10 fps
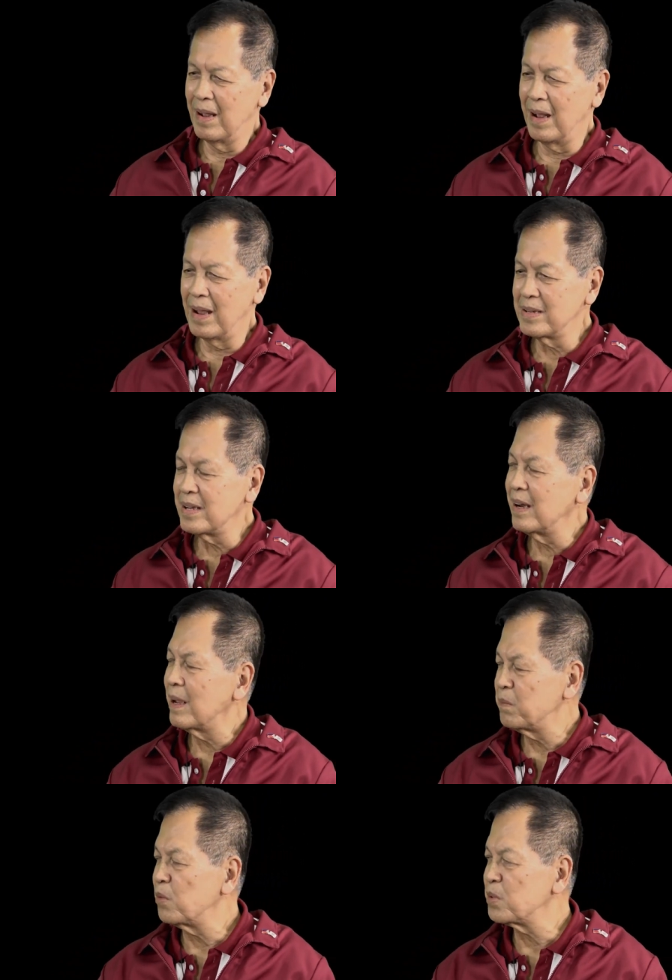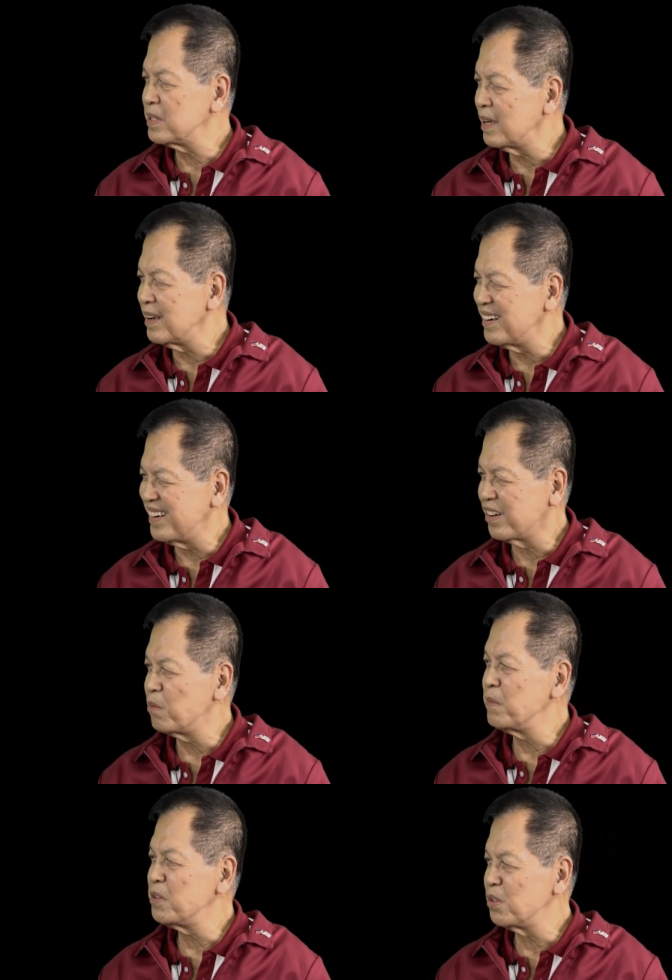I still have to see the
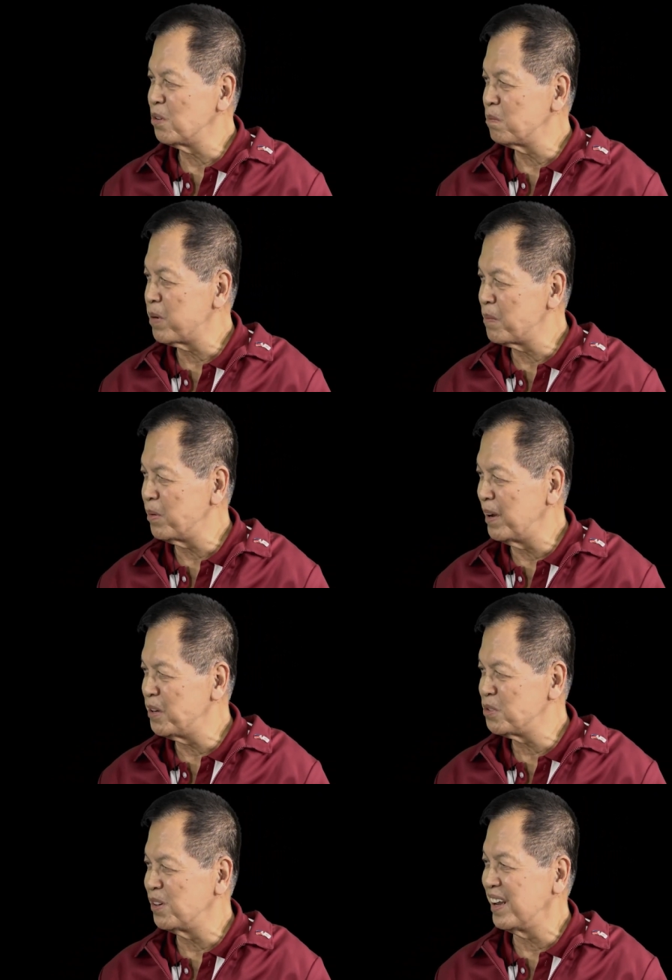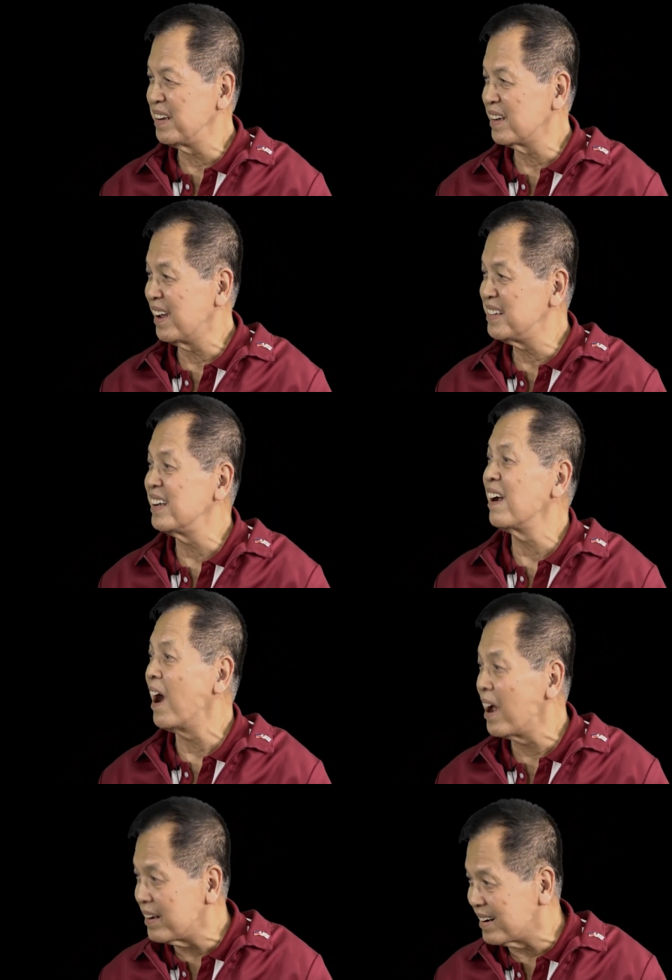Commission on Population engaging
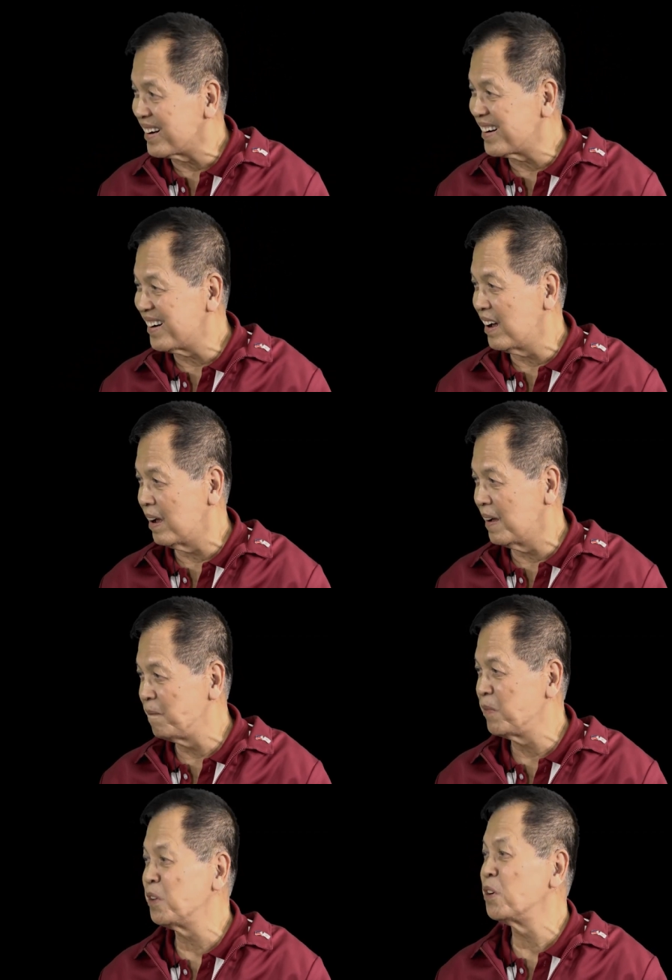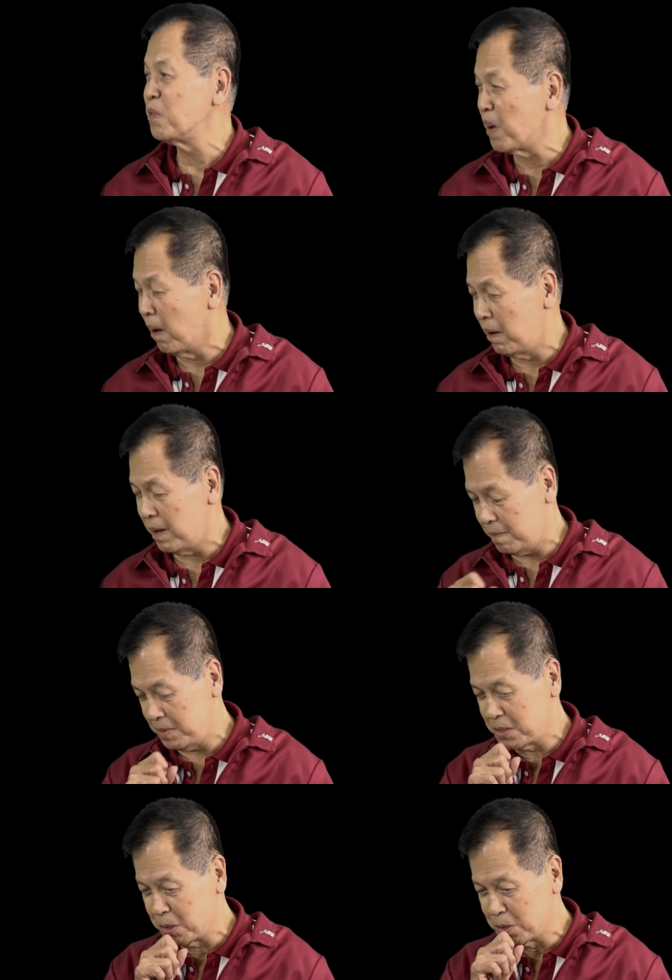other
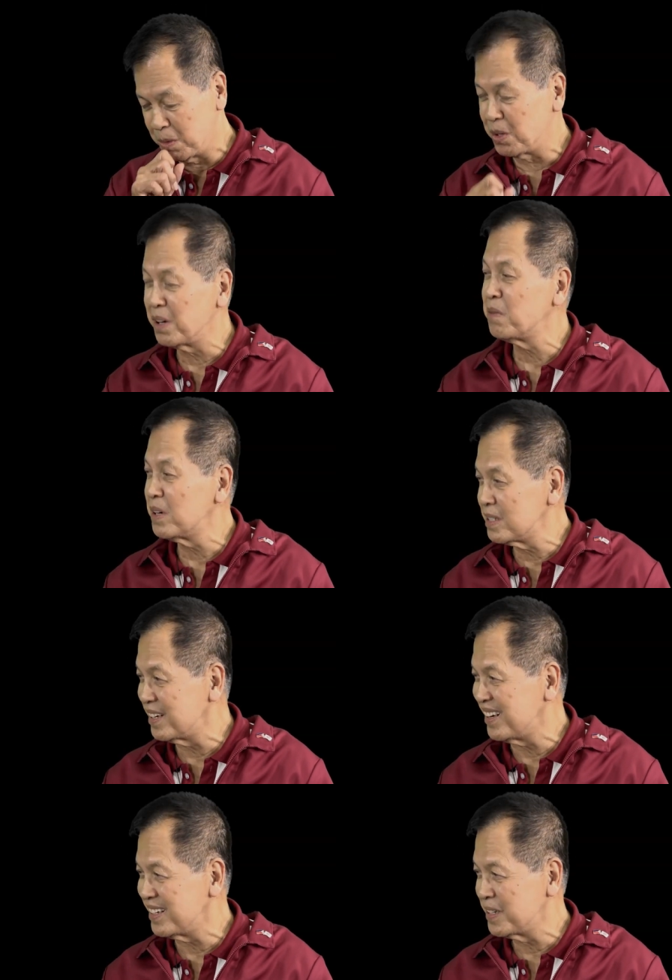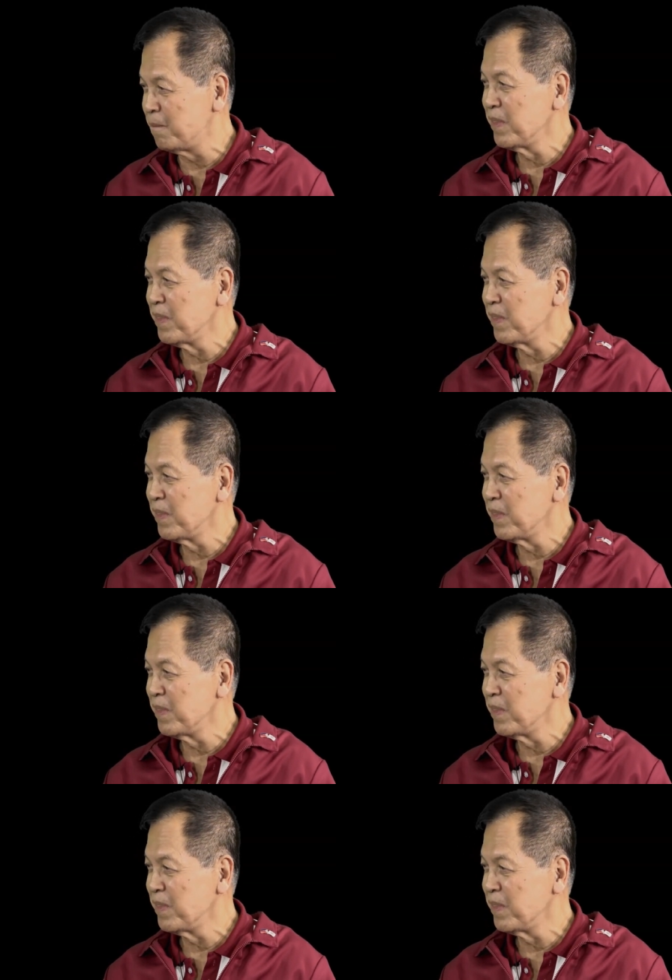universities